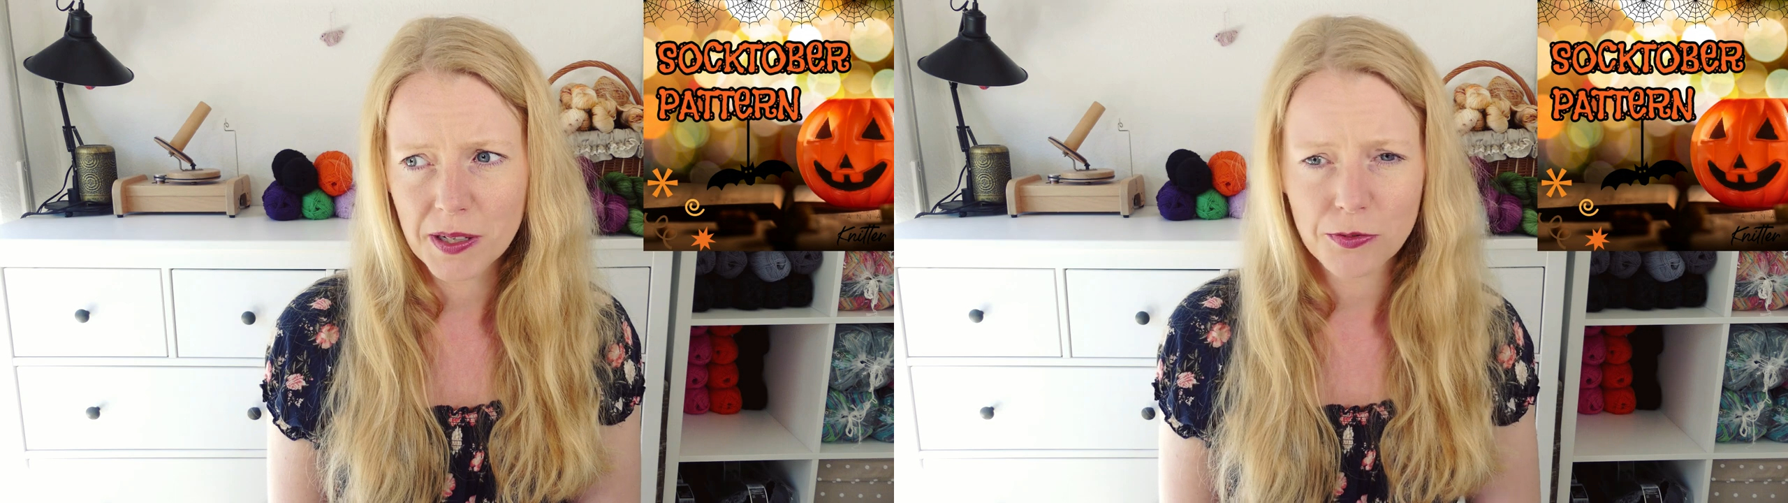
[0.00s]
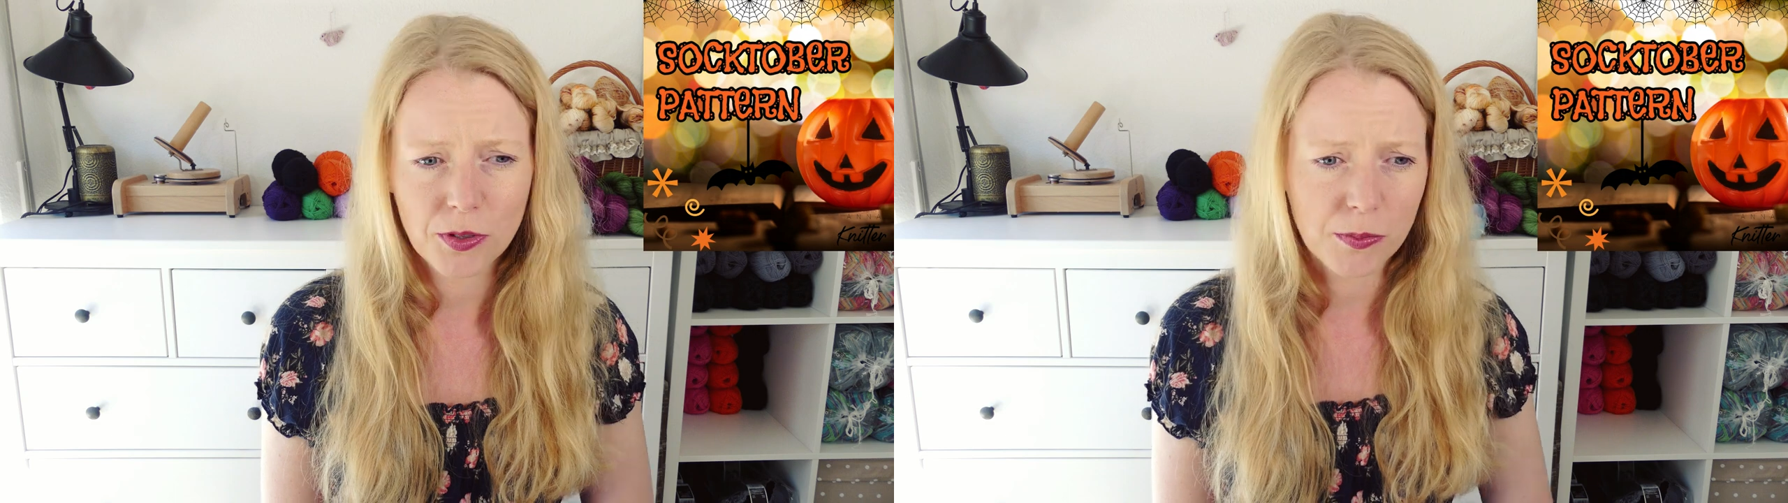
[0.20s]

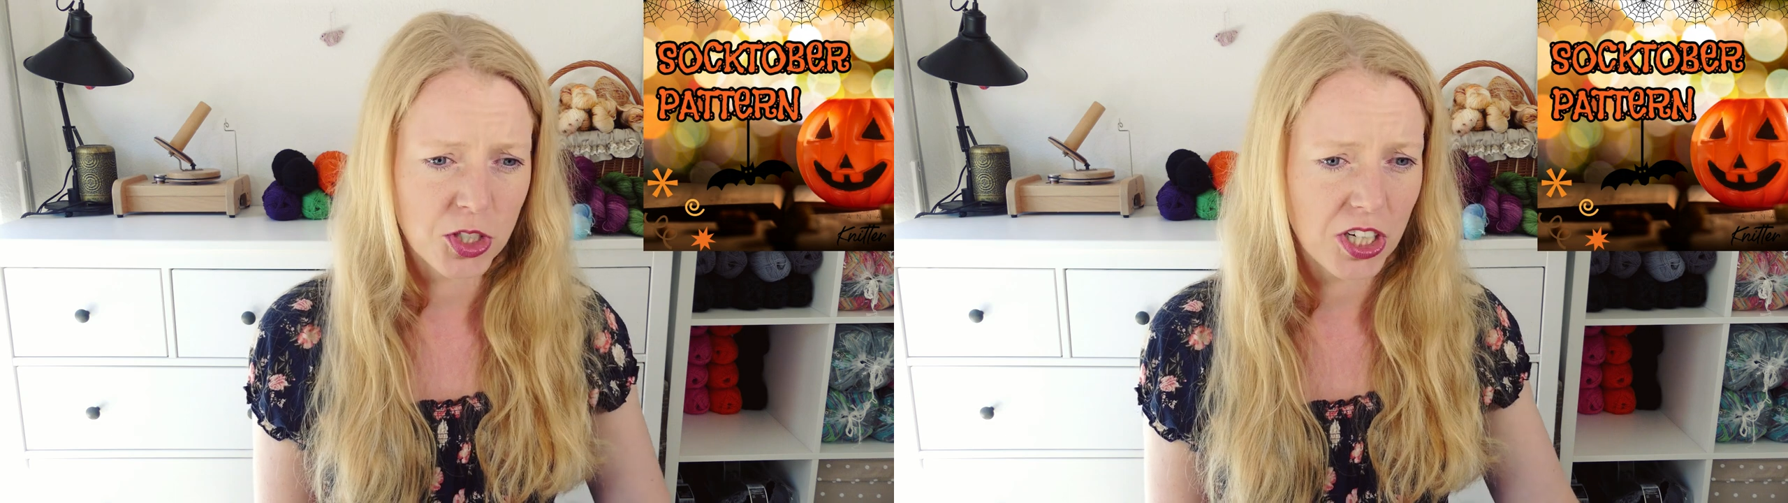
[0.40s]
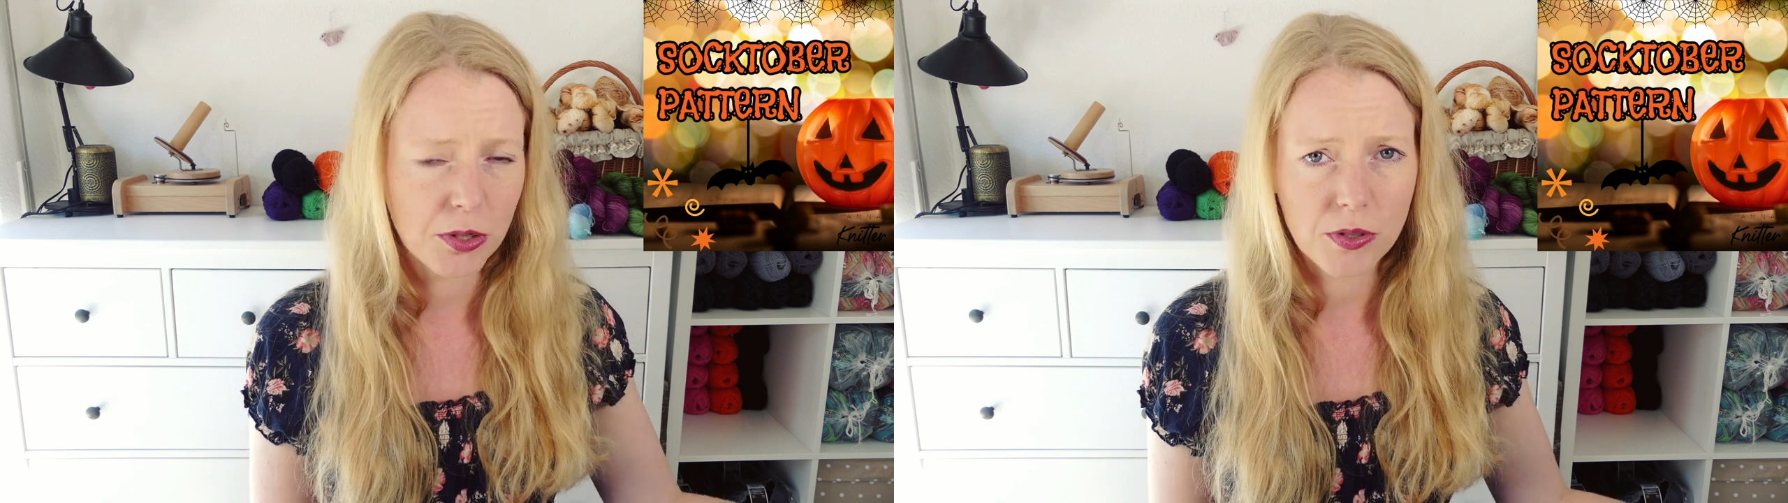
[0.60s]
but from
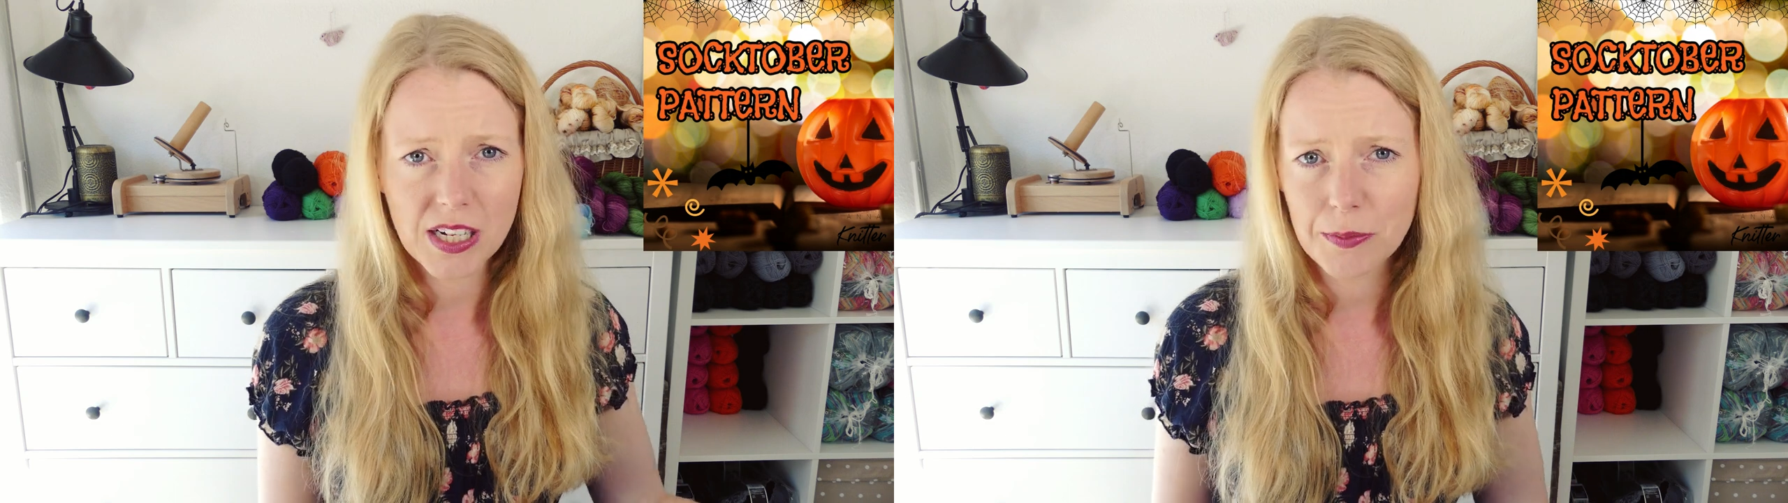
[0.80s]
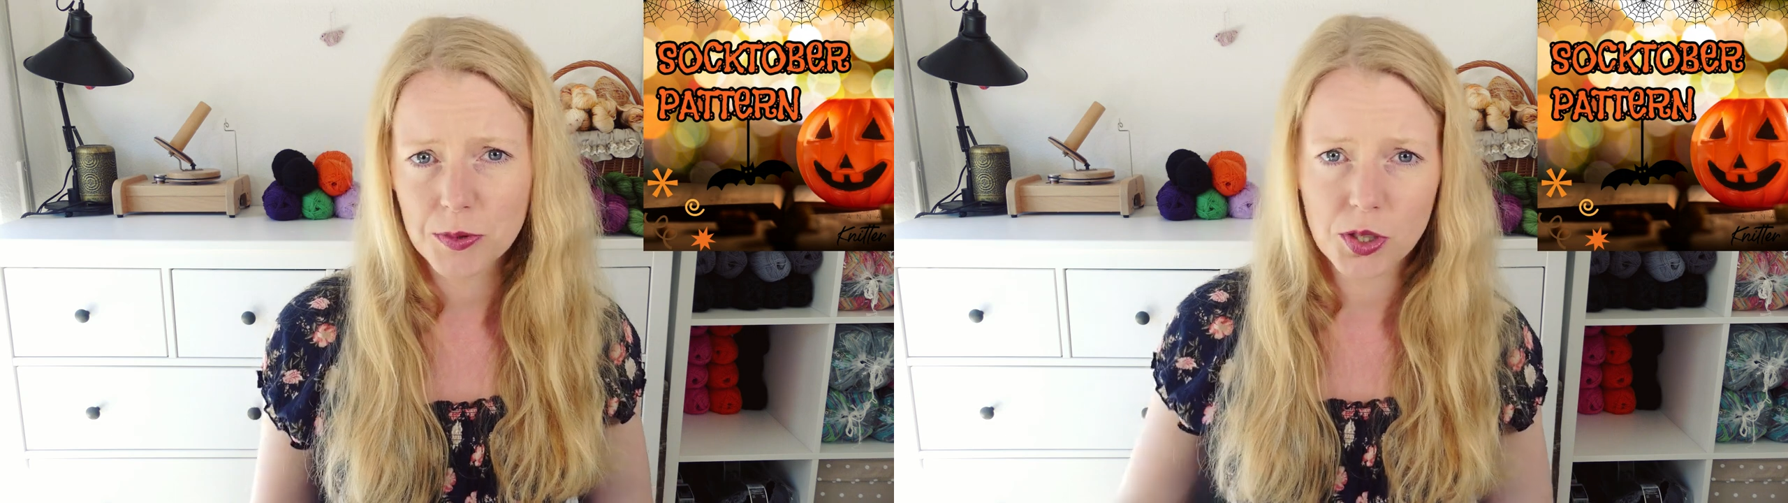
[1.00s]
children
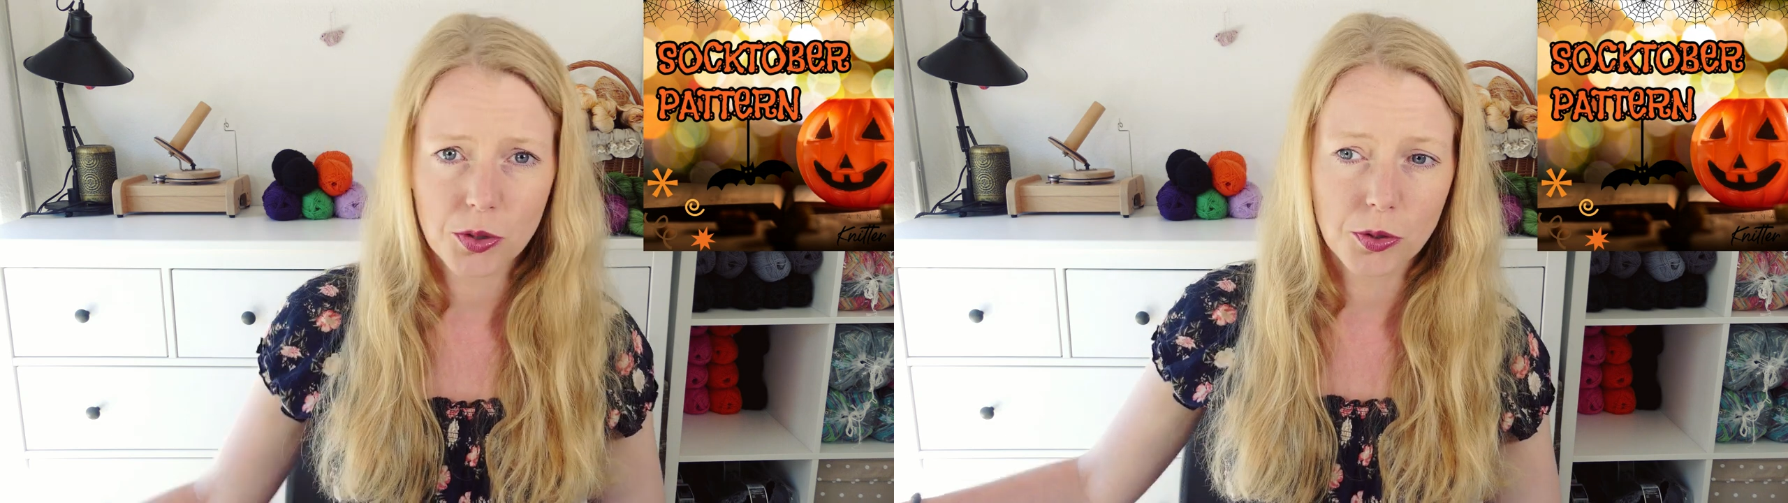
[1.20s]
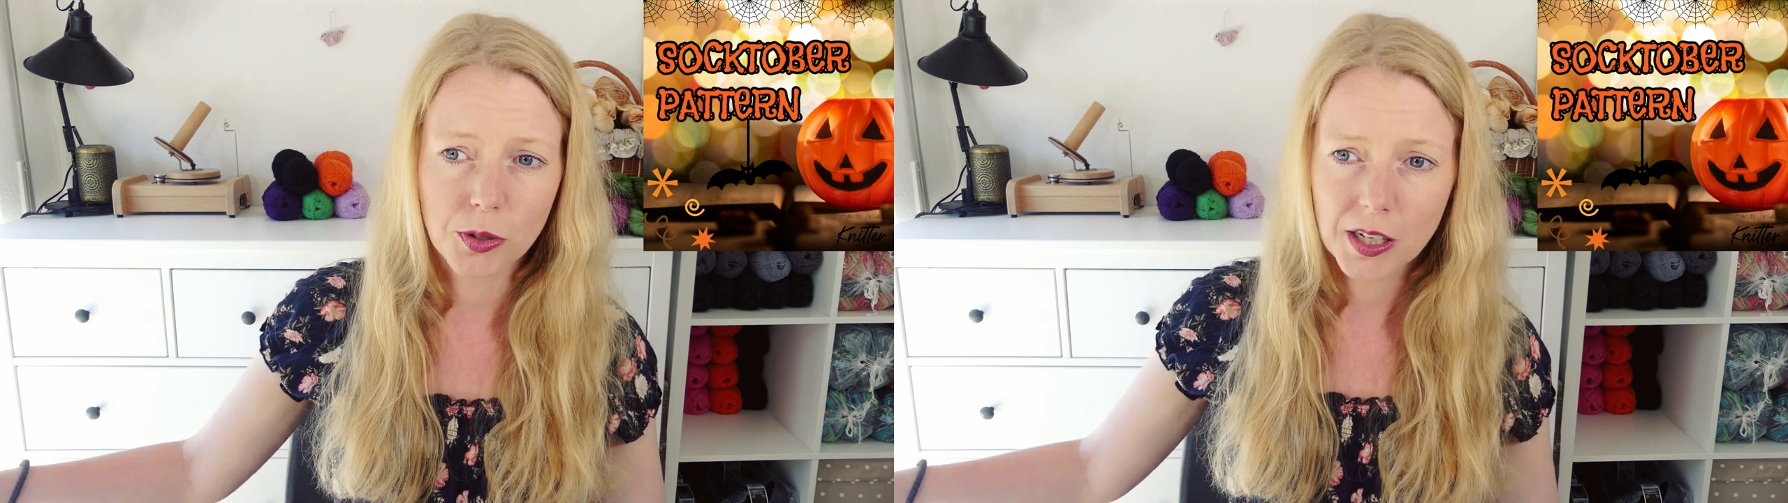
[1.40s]
up
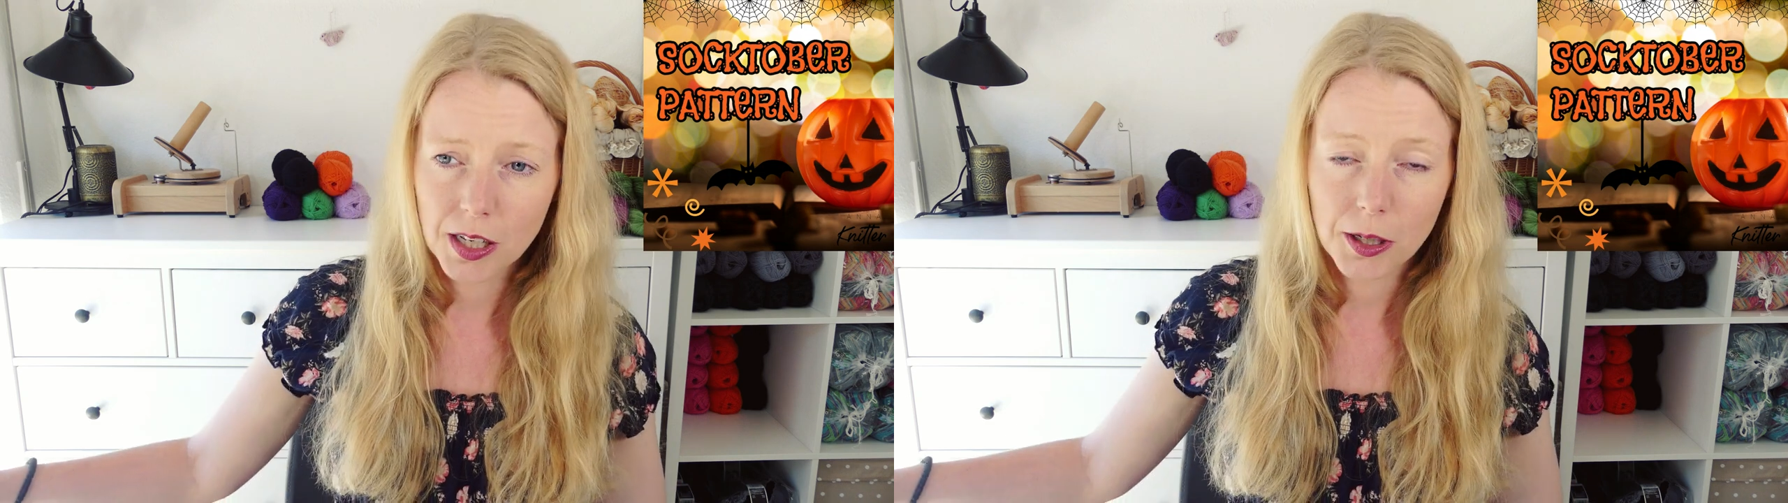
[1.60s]
to